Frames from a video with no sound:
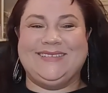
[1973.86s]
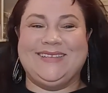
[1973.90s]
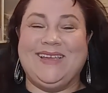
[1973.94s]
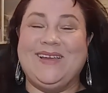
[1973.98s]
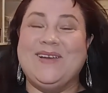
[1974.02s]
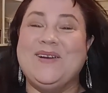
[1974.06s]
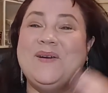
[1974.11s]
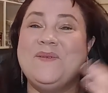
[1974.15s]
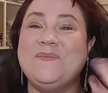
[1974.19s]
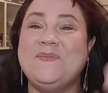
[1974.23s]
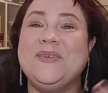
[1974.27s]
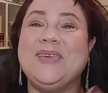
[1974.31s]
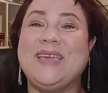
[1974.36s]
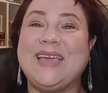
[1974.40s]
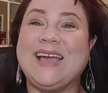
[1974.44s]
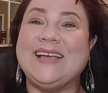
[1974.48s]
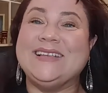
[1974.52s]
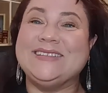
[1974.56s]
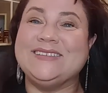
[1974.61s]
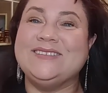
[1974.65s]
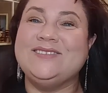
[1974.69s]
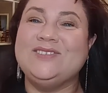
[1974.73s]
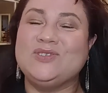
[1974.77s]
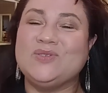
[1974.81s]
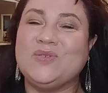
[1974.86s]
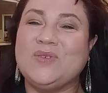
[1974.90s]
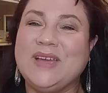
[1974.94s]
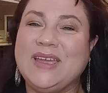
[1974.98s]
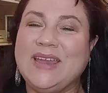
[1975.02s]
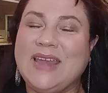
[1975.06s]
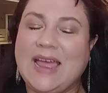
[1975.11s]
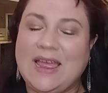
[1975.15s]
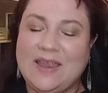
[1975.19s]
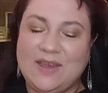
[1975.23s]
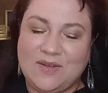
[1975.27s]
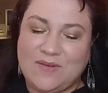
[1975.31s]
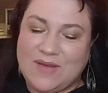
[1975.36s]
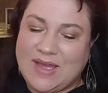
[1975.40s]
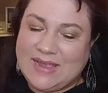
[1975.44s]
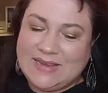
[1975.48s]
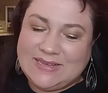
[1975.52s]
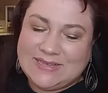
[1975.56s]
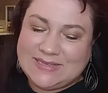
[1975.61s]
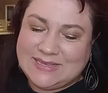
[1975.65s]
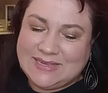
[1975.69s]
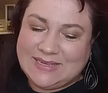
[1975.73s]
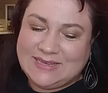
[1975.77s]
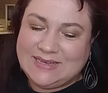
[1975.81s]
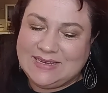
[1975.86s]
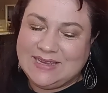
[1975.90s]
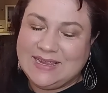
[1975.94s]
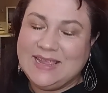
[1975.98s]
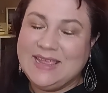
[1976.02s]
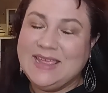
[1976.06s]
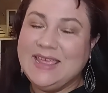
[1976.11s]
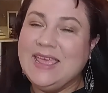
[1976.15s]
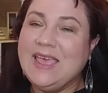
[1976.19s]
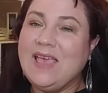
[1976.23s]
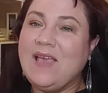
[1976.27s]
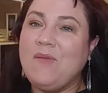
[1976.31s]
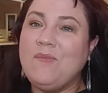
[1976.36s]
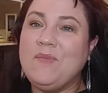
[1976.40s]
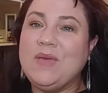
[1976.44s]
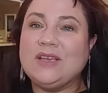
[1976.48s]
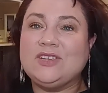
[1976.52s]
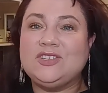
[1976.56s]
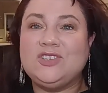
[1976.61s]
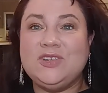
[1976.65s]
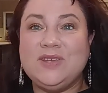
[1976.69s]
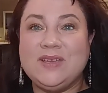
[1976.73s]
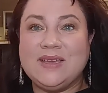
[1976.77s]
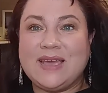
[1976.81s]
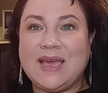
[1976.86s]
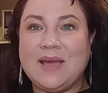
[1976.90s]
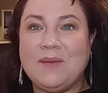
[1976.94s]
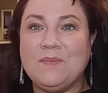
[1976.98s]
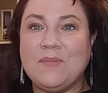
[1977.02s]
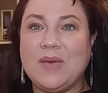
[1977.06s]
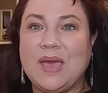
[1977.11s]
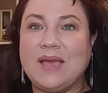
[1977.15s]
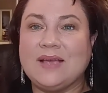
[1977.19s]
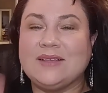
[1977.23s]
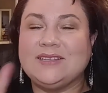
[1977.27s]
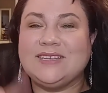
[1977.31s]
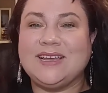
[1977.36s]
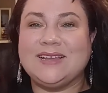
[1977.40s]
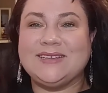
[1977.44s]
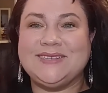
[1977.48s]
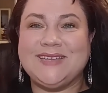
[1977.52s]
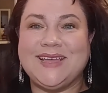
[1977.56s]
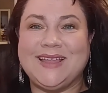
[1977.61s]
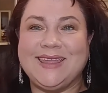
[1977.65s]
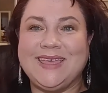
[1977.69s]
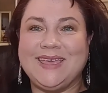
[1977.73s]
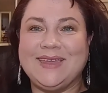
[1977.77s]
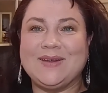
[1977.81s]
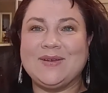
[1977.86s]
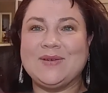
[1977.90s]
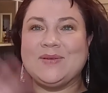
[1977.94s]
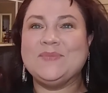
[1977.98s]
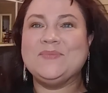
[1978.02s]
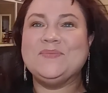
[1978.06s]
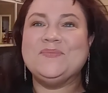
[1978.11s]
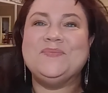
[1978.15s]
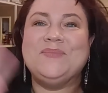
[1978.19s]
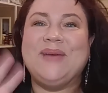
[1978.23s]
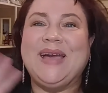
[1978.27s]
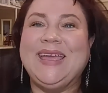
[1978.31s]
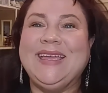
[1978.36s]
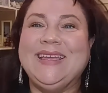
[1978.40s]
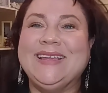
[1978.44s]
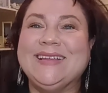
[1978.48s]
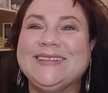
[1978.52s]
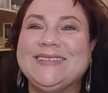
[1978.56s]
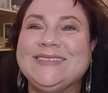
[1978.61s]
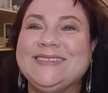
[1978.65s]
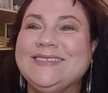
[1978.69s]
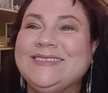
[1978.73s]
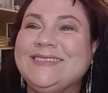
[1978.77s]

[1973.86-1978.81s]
so I hope you guys enjoyed. I know I did. And make sure you come back. Talk to you later. Bye.